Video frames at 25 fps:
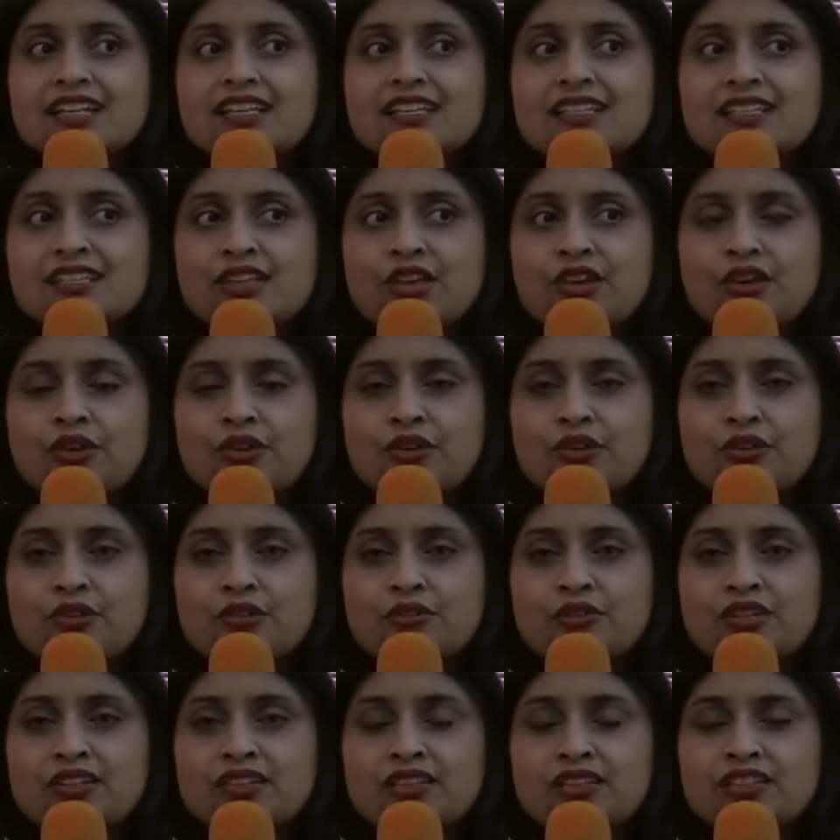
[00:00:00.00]

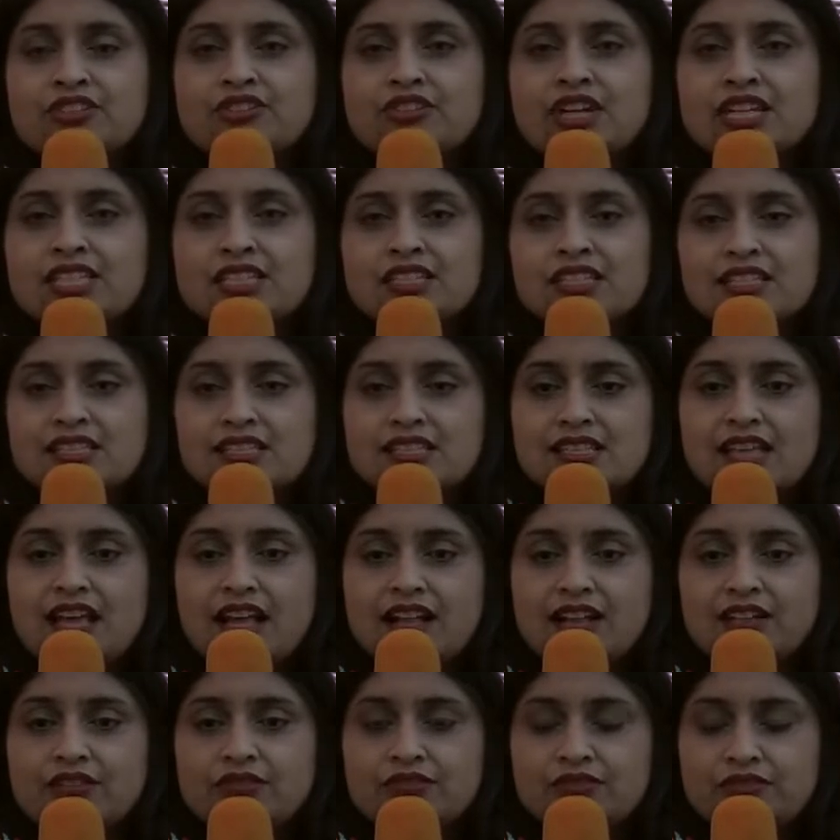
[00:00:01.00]
So the dress
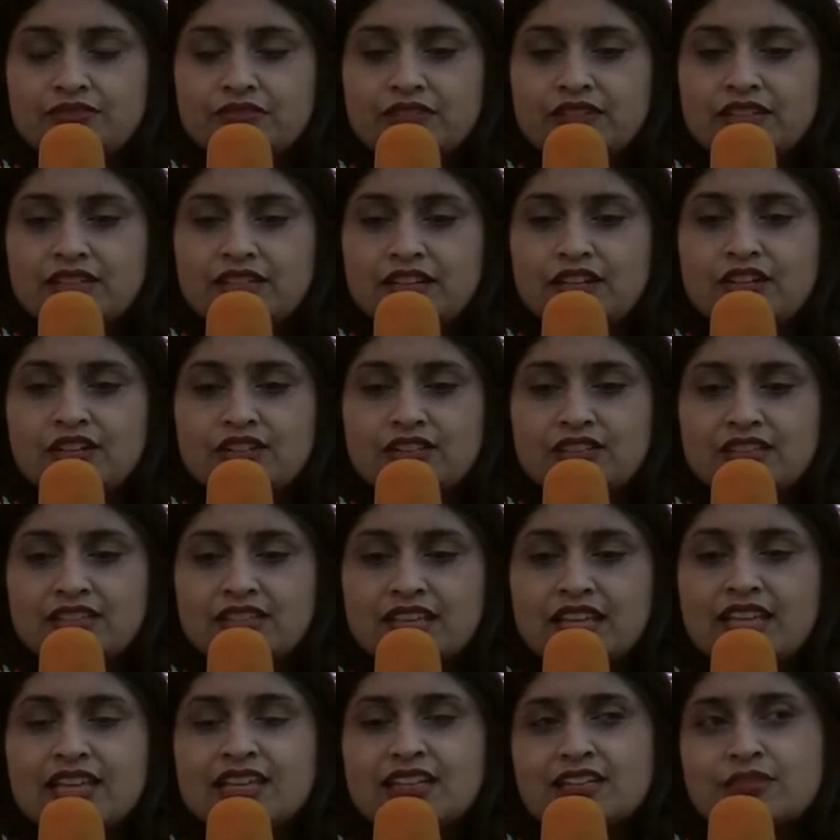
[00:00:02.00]
itself looks
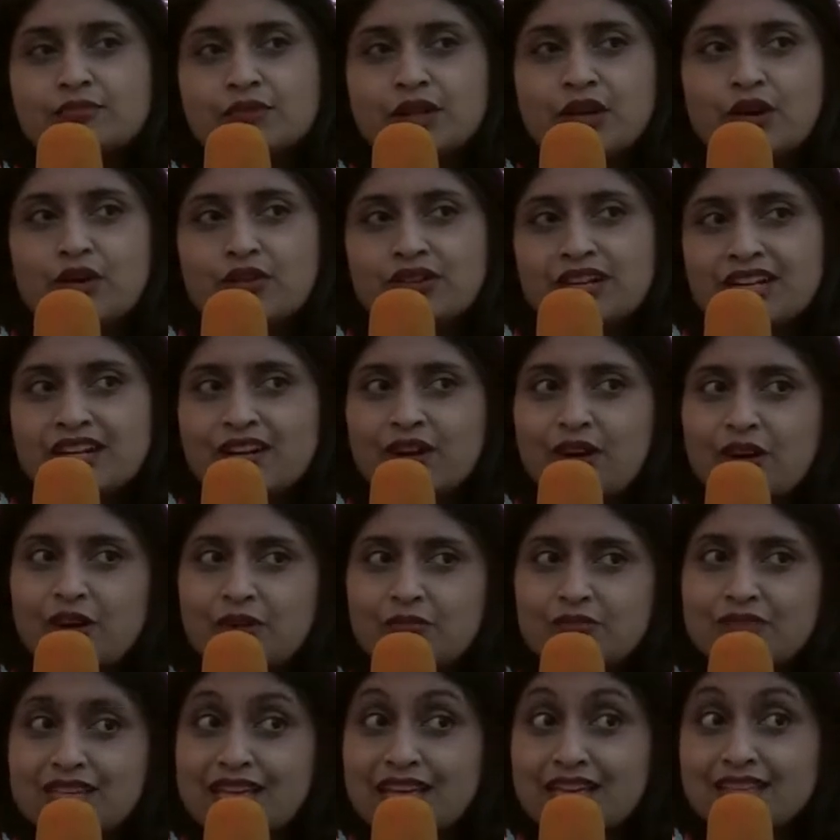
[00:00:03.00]
a little bit
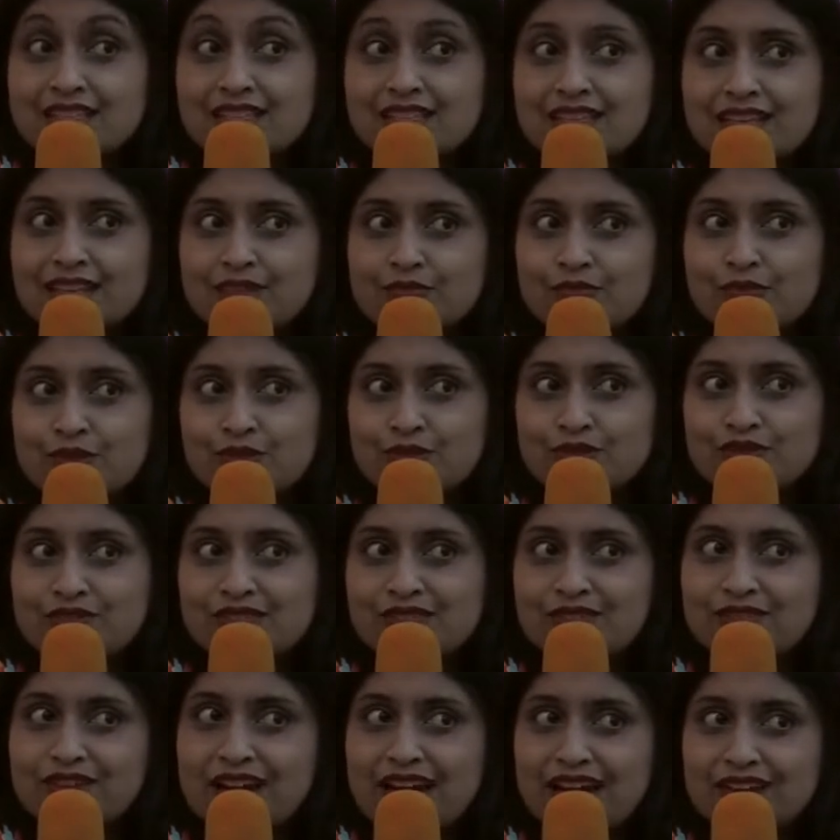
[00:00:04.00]
origami-esque and
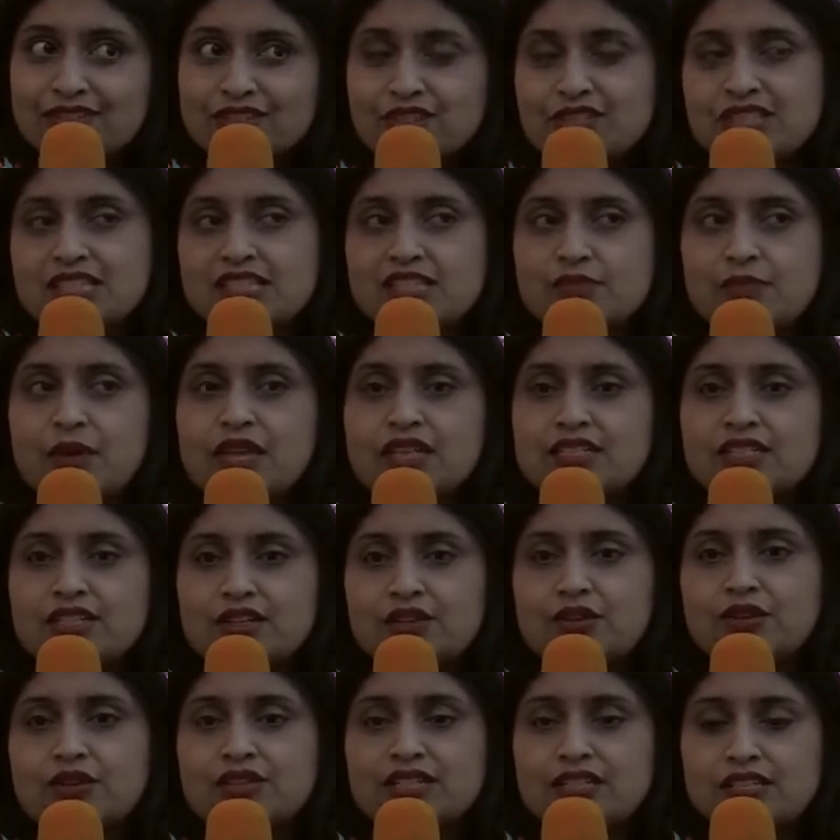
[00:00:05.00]
moves around. So it's a
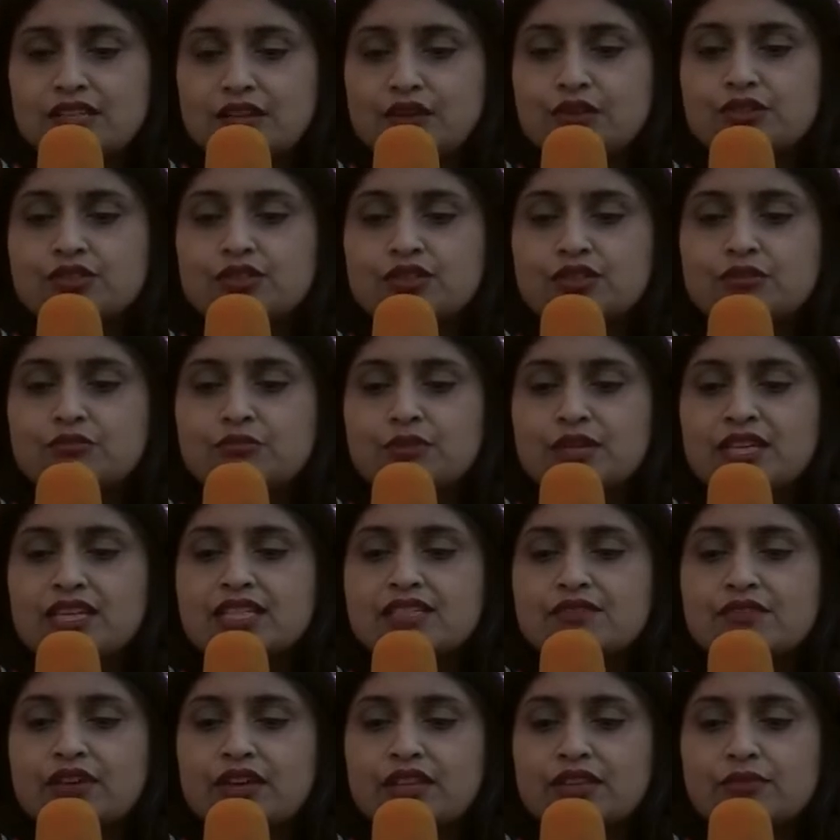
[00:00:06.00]
spectacle, it's a costume
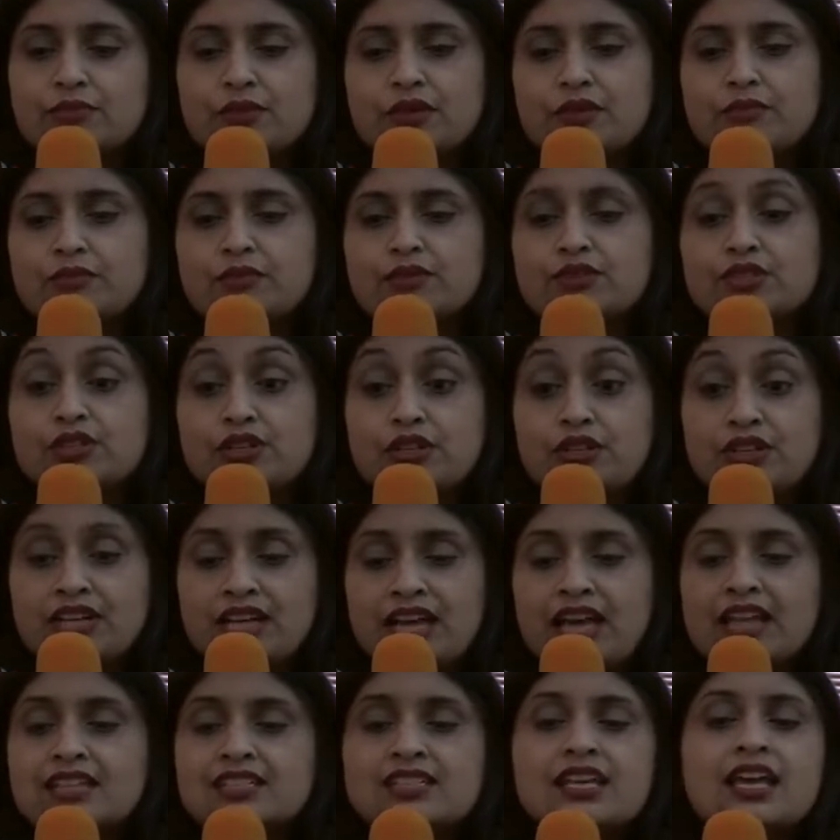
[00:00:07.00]
piece for other people to
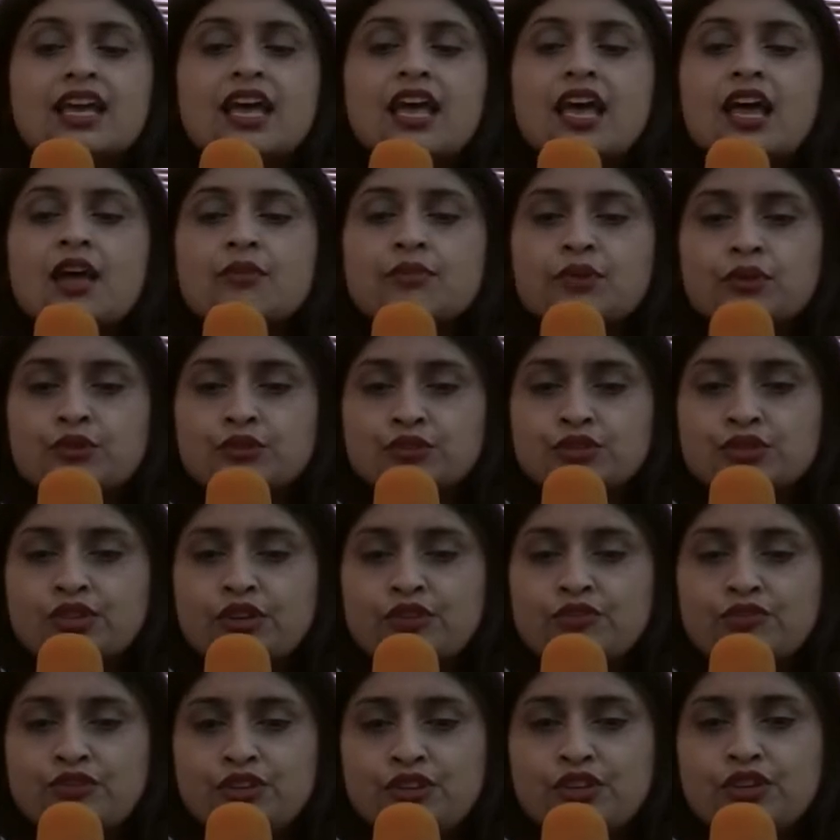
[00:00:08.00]
look at, but
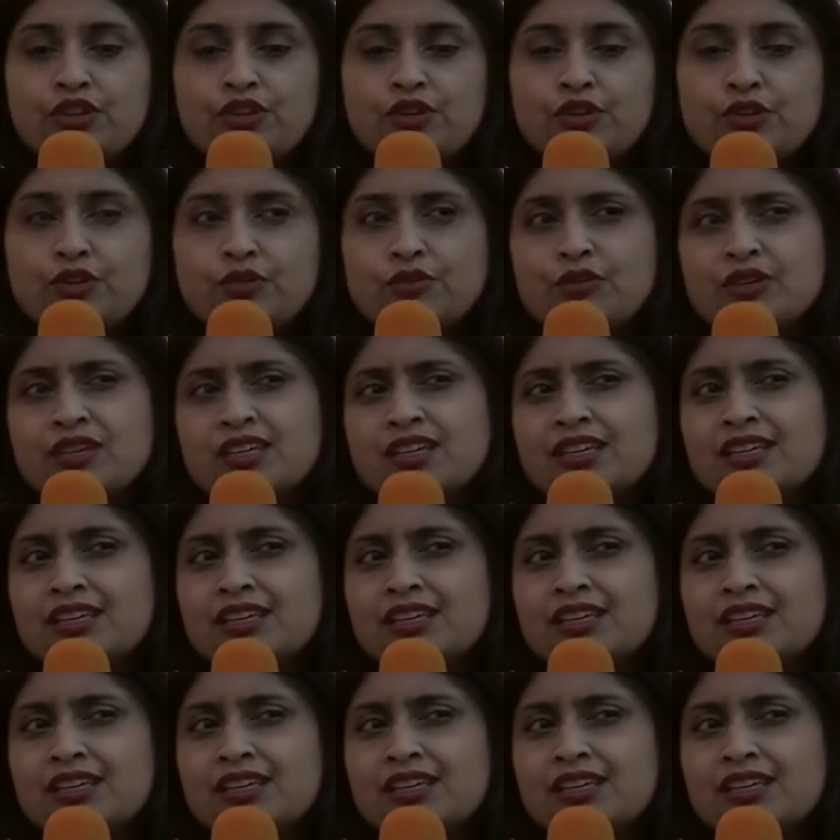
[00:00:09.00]
also for you.